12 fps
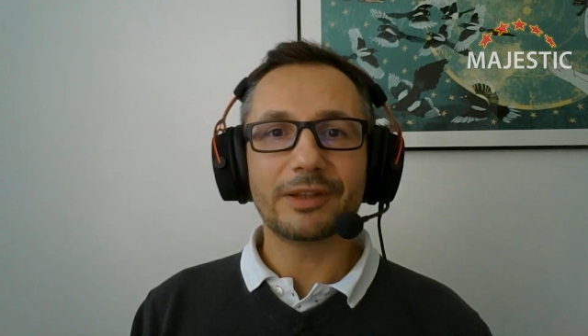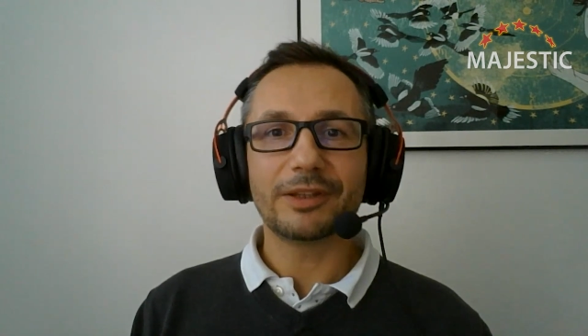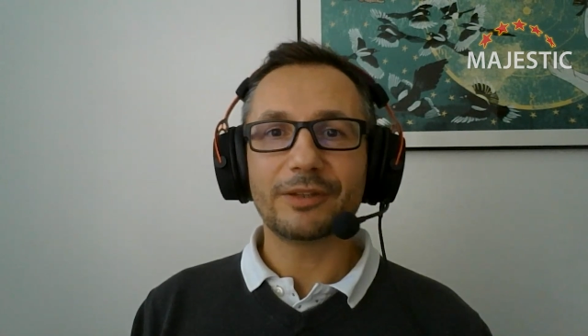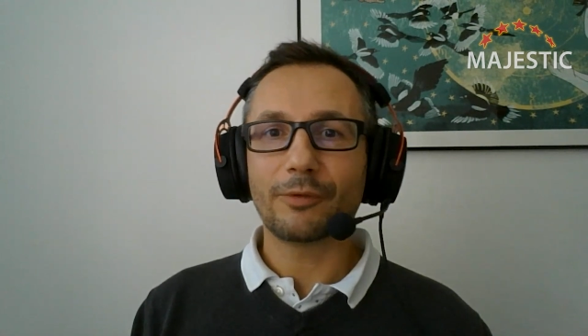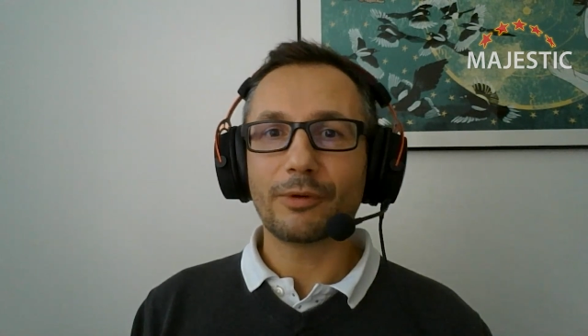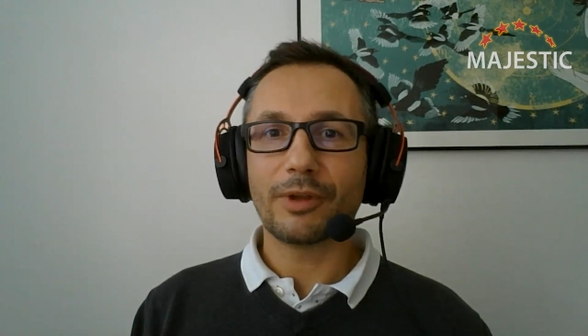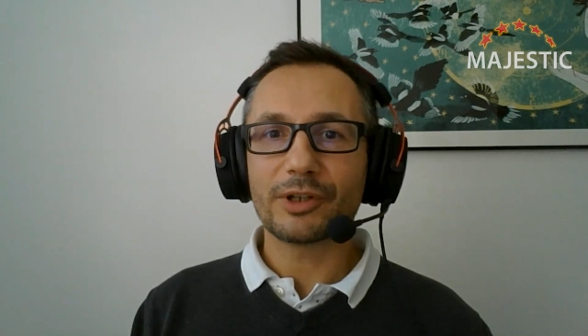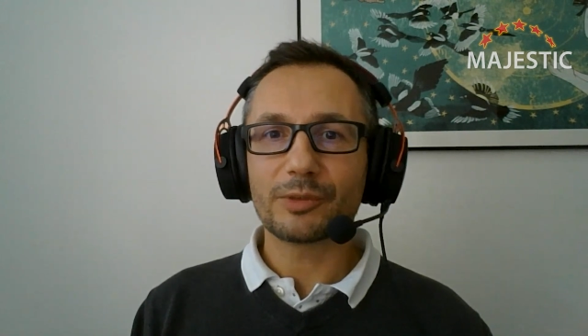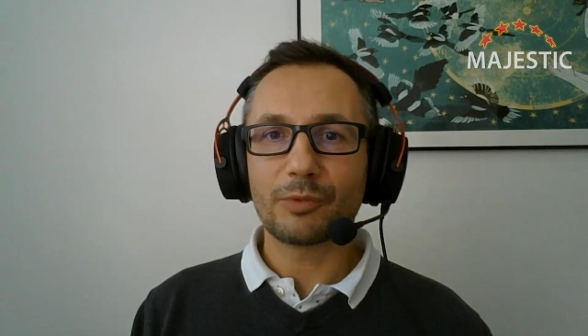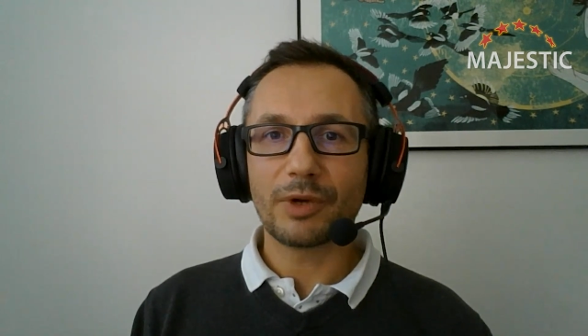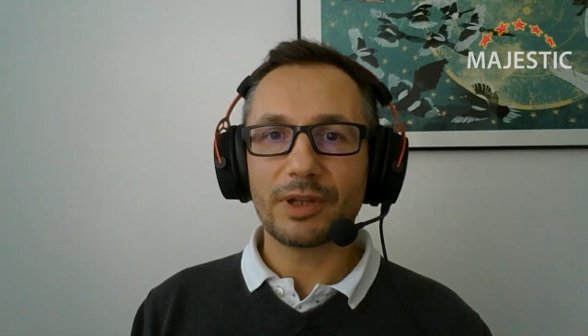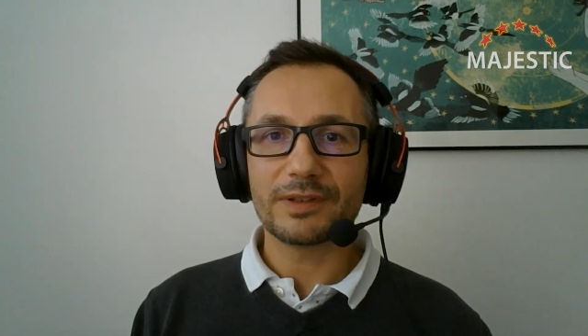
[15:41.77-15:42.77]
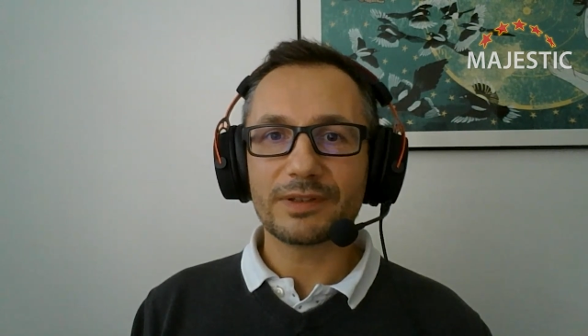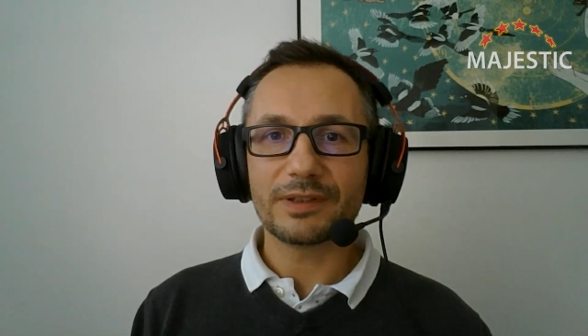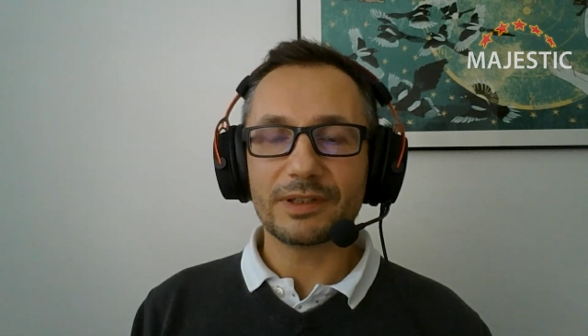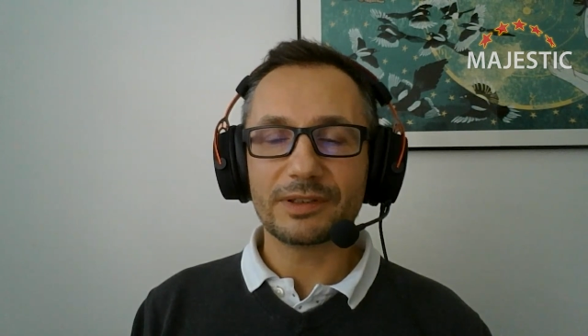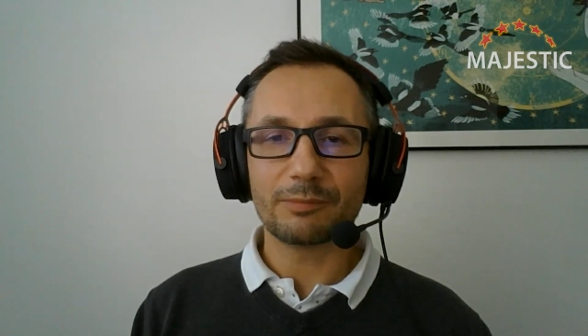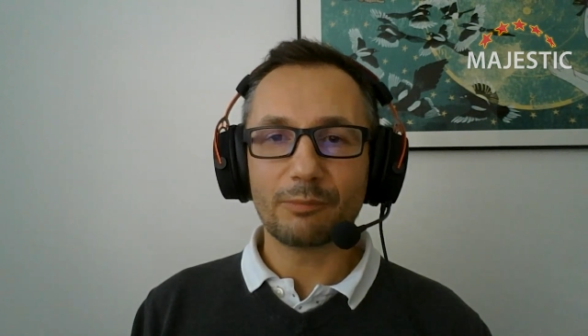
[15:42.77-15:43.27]
I think for large
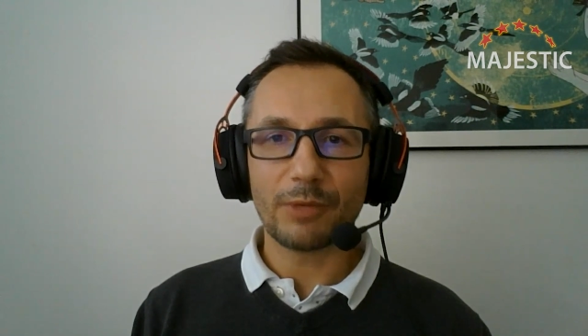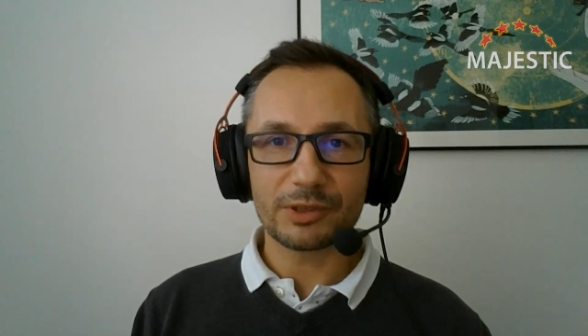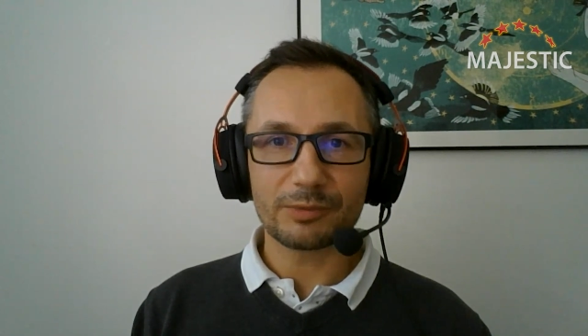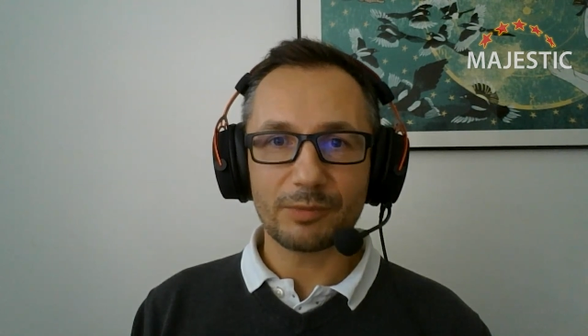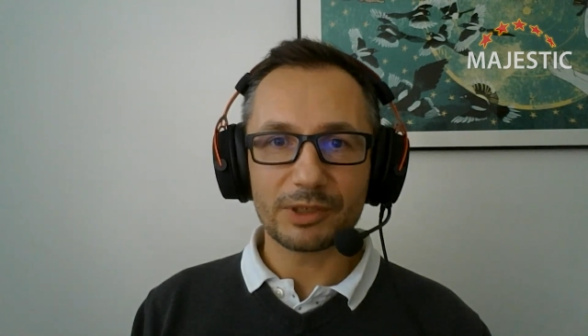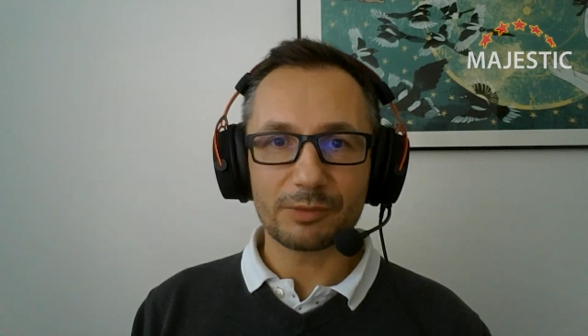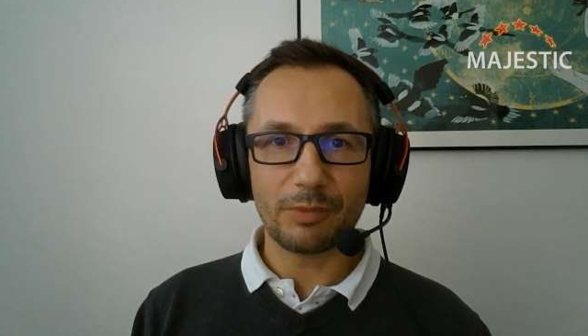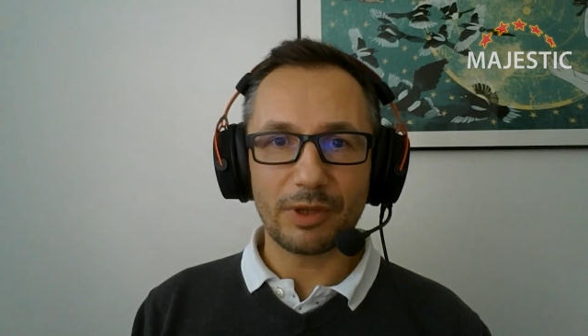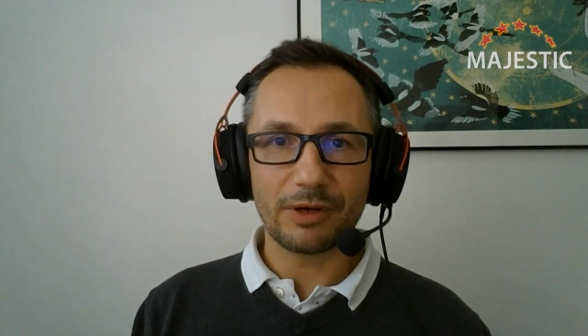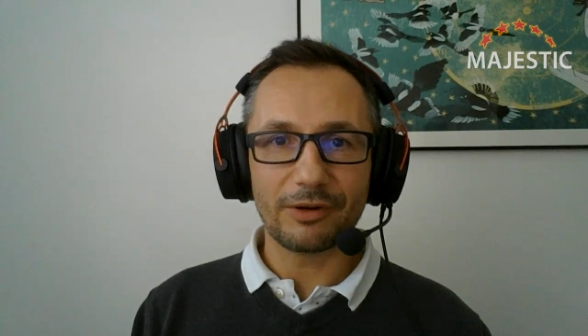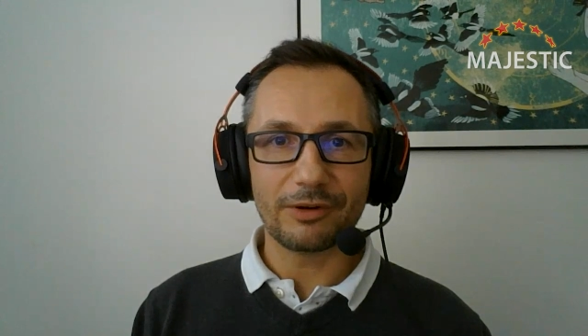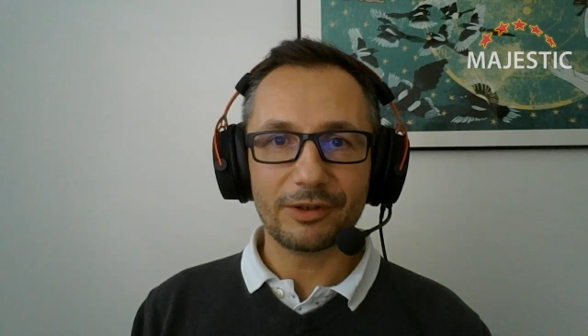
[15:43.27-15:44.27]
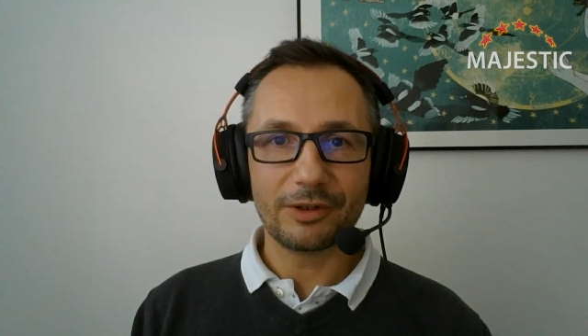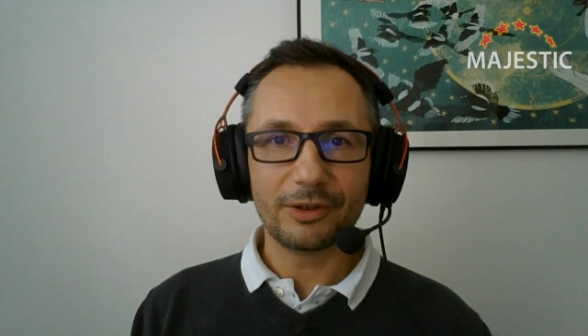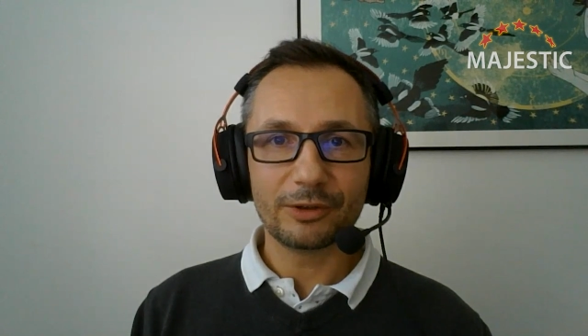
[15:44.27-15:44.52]
brands it's much better